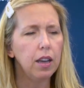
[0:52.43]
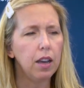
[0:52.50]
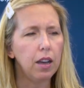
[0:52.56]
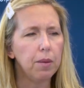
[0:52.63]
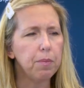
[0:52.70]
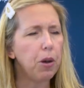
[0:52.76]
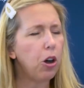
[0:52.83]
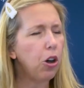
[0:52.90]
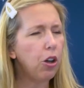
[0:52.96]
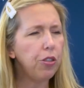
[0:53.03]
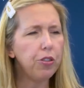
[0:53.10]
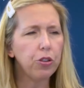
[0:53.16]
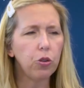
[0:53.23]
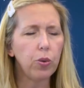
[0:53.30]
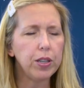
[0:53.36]
all
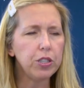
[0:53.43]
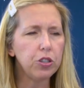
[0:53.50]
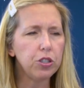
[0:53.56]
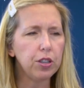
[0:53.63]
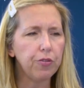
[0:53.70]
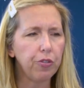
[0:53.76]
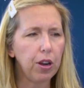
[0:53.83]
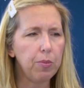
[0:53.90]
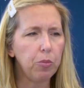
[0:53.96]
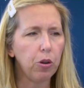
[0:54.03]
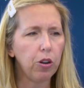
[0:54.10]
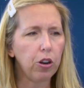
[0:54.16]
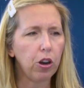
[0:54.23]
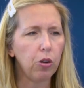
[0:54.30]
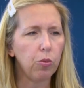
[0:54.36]
the questions and
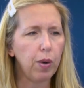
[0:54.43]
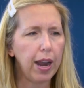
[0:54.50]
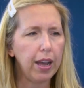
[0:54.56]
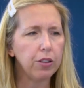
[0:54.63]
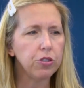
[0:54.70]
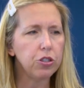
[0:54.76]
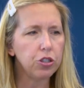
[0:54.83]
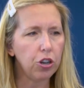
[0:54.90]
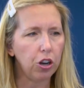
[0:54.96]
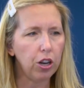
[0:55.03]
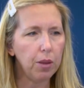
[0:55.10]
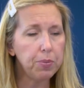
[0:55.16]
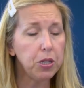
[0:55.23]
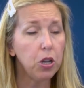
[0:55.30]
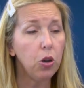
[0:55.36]
framework around
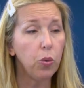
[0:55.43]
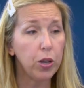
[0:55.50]
startups.